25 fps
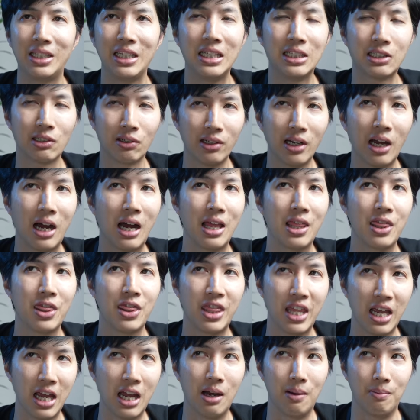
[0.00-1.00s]
these are not
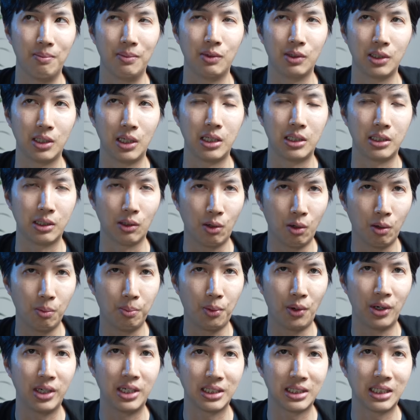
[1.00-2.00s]
them. The whole
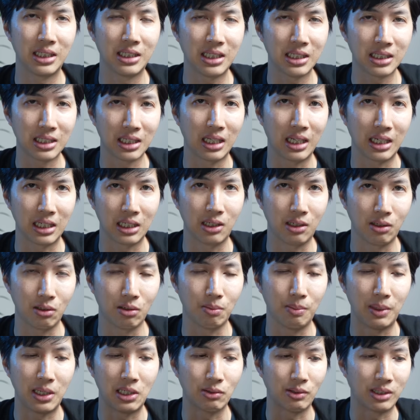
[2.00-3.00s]
point is this isn't like your
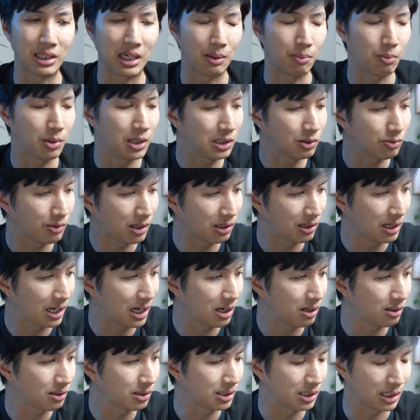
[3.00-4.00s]
major one. Yeah,
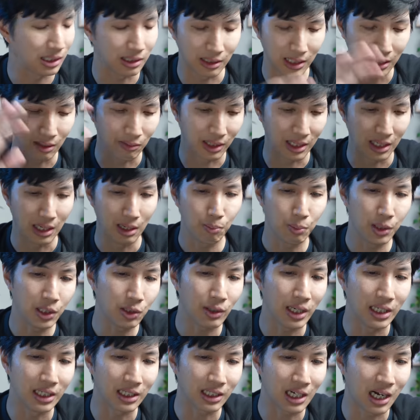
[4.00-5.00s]
Pricewaterhouse. Anyway, please
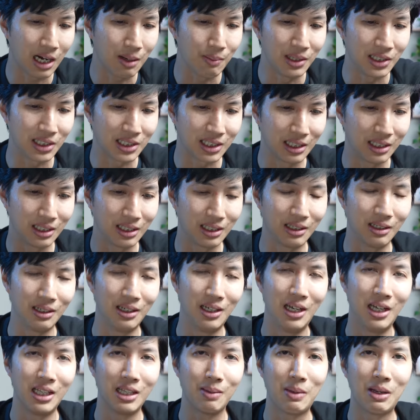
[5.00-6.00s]
write in the comments the
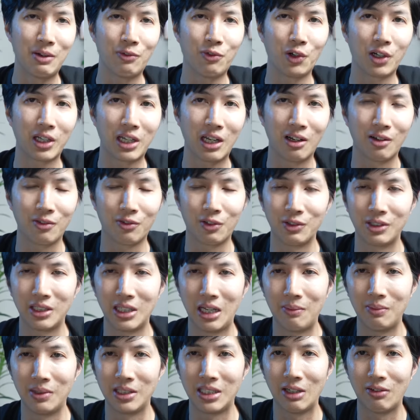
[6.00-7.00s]
main four accounting firms.
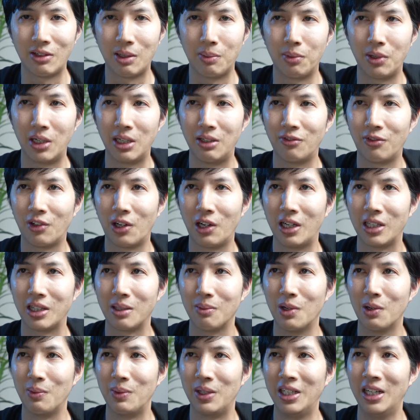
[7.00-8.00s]
I'm just having a brain fart at the
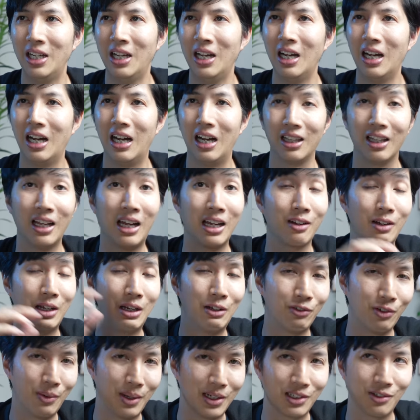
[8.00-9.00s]
moment. A lot of
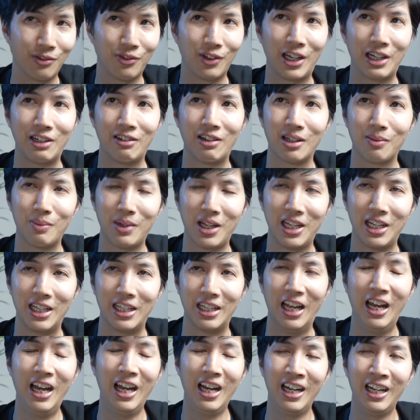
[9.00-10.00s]
information flying around in my
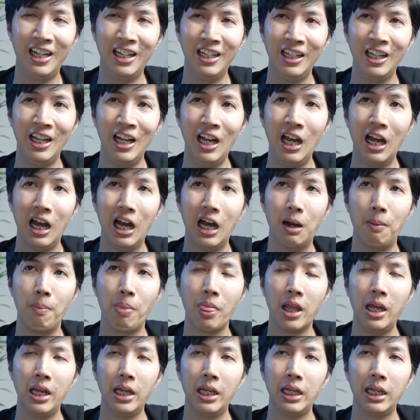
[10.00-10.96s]
head.